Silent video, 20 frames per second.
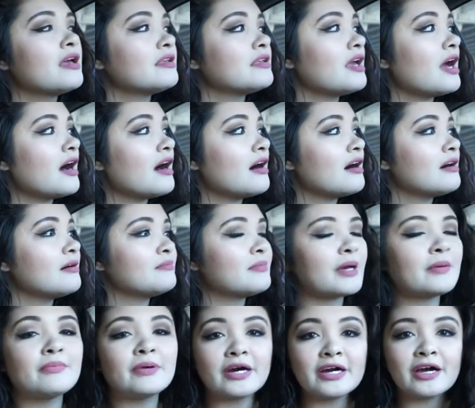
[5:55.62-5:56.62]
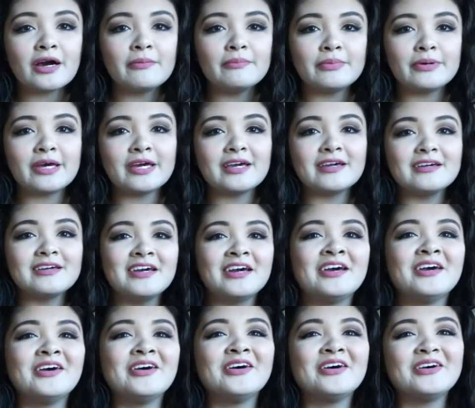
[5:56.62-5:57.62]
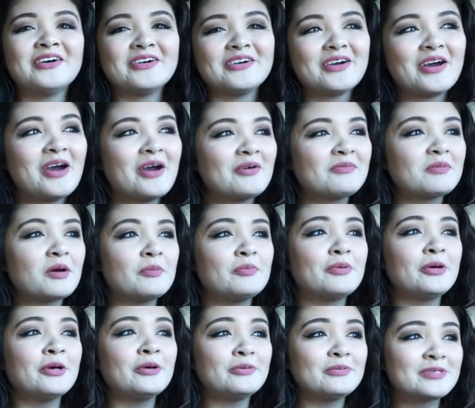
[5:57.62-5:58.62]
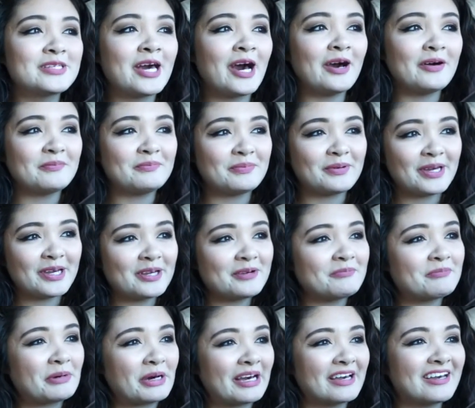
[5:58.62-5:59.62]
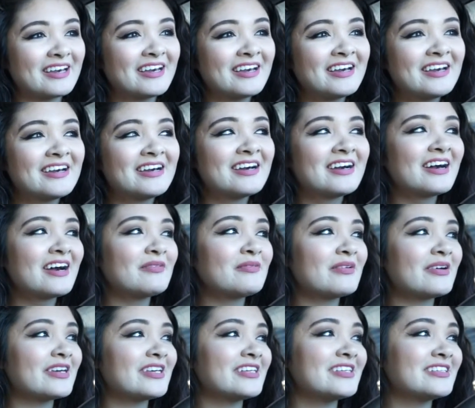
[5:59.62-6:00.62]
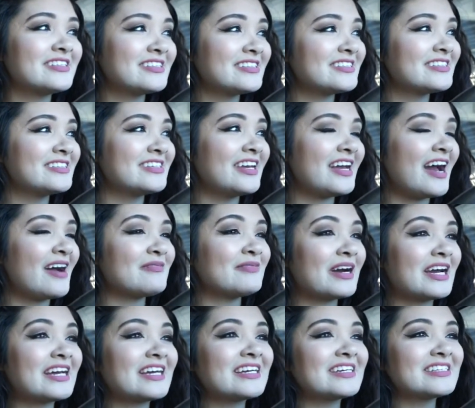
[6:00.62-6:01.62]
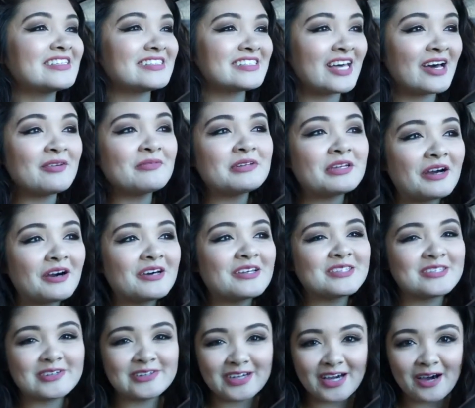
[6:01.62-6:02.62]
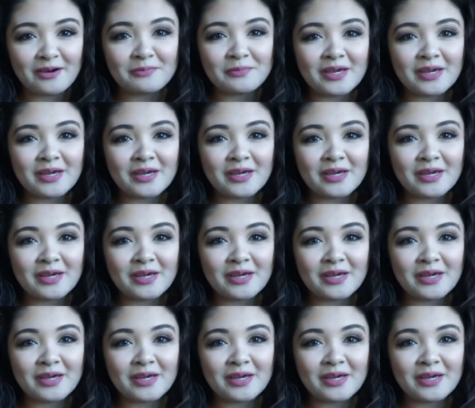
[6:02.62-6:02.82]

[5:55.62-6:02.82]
yeah, my butt got big. My boobs got big, but my tummy also got